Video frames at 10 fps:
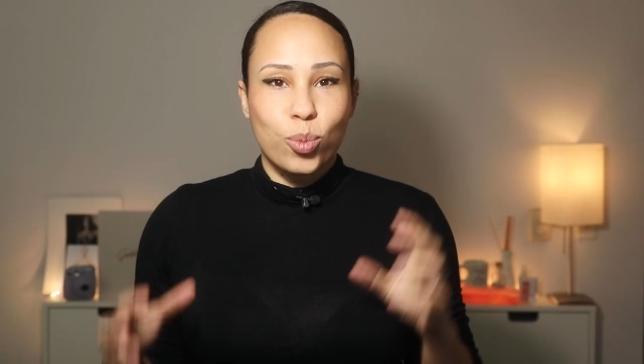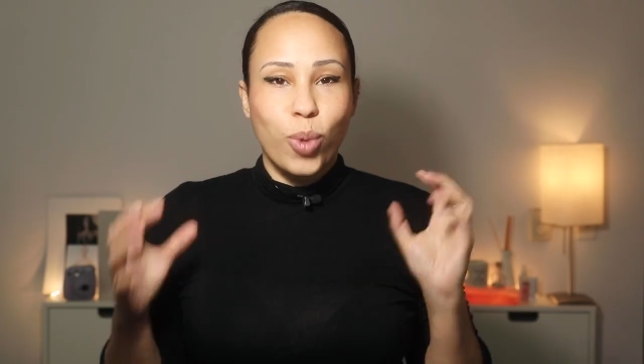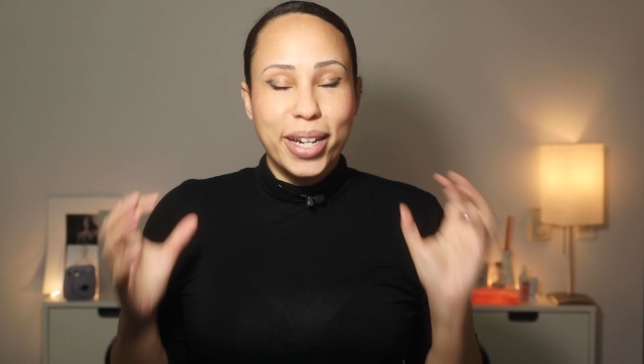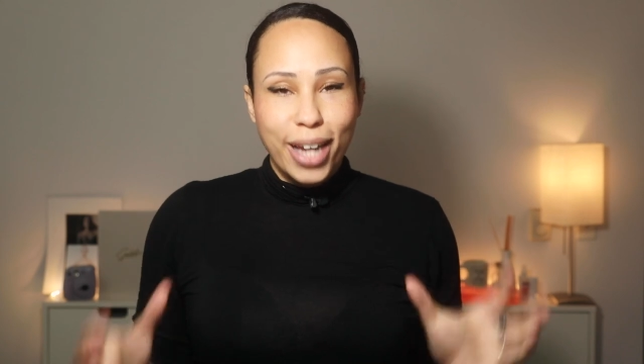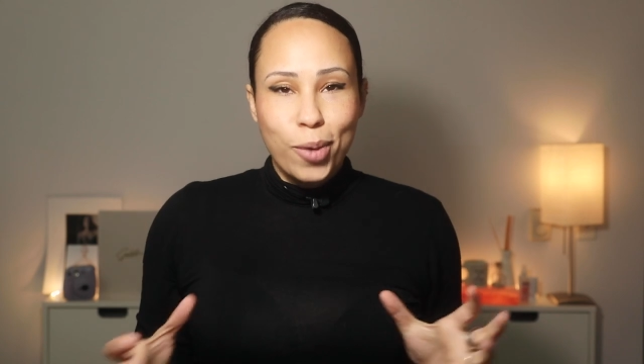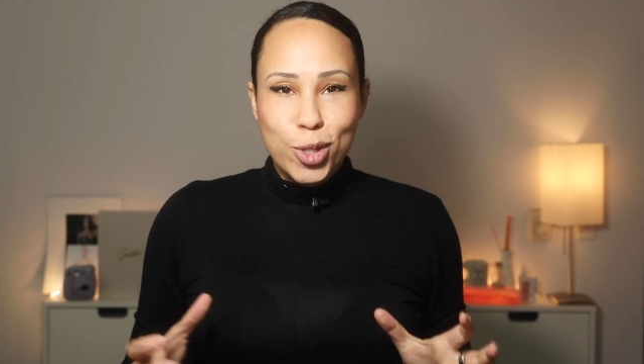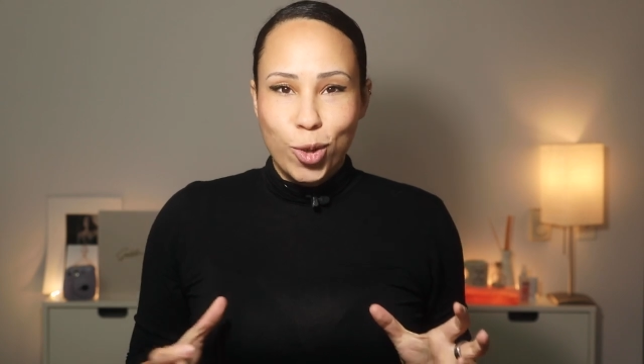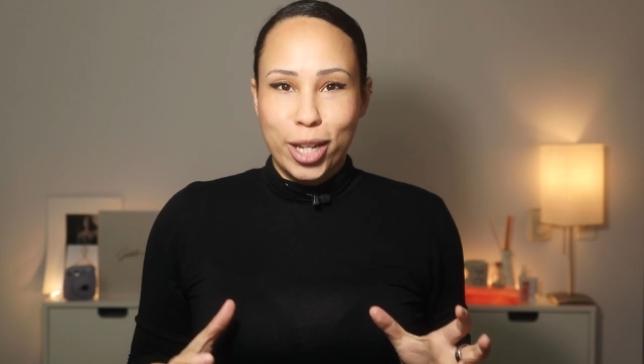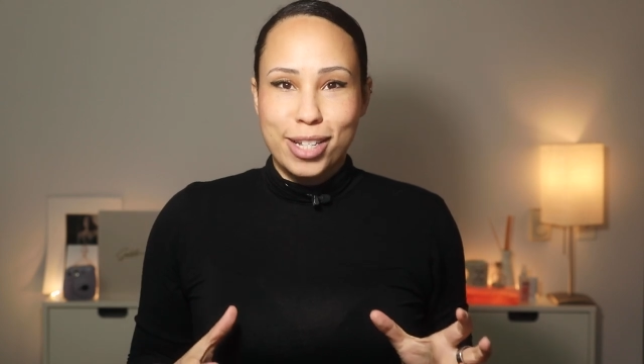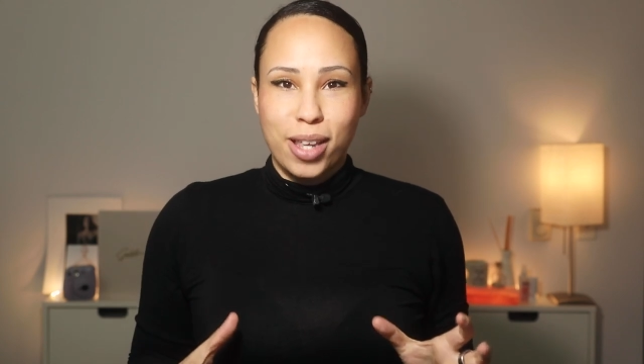Right now is a
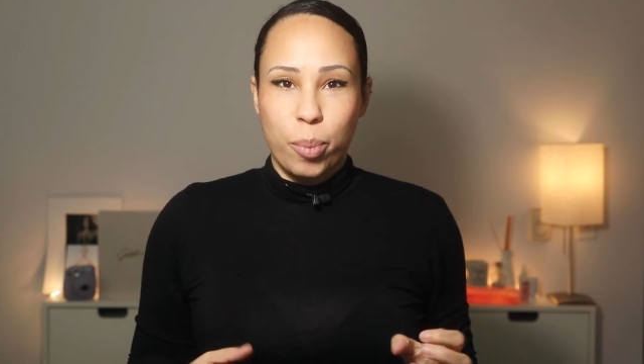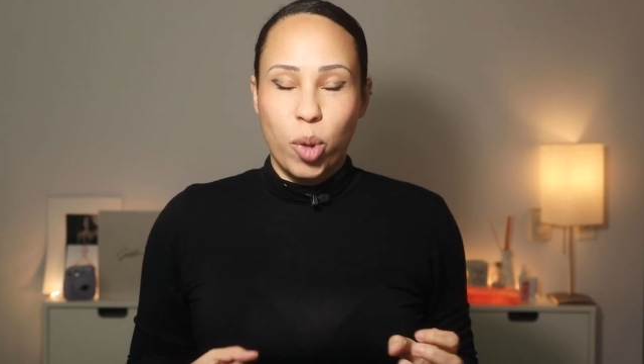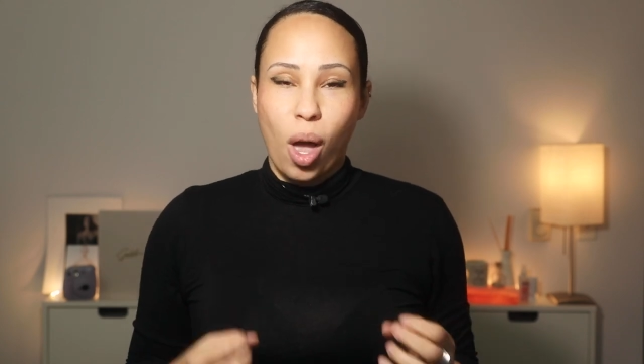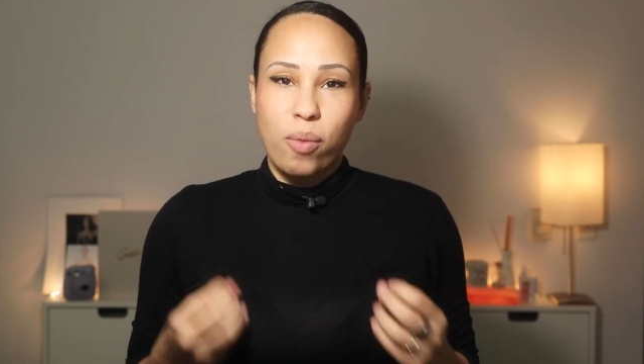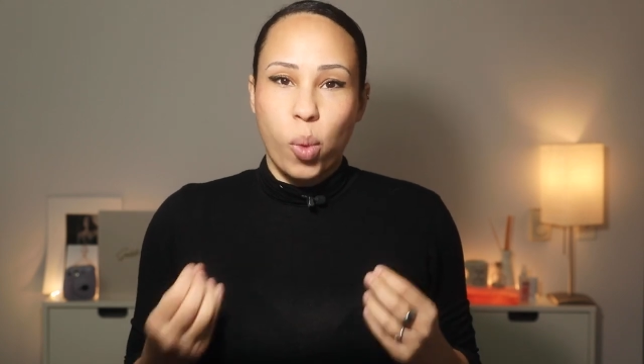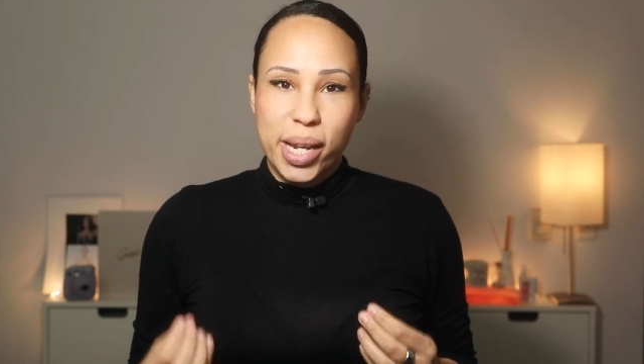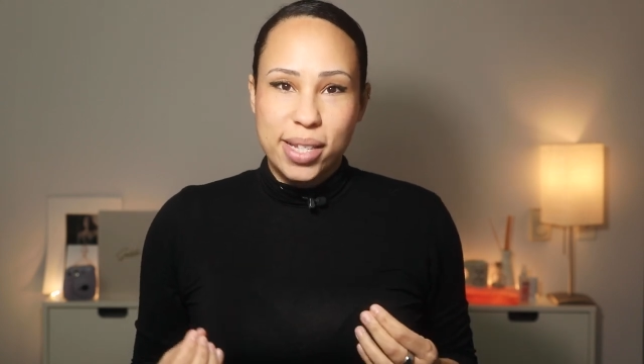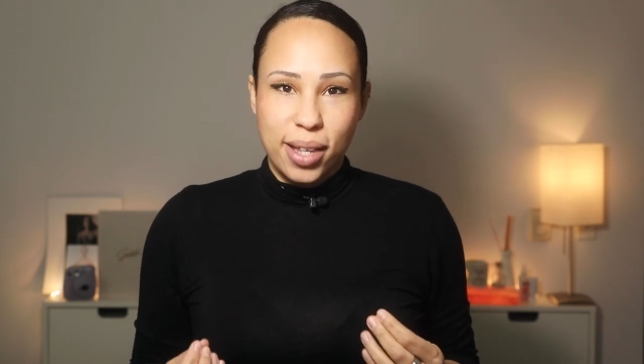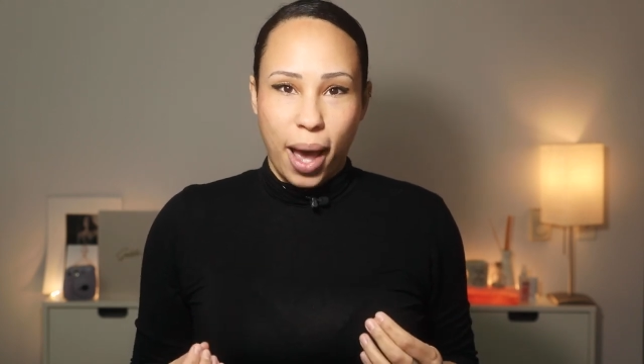great example of what I see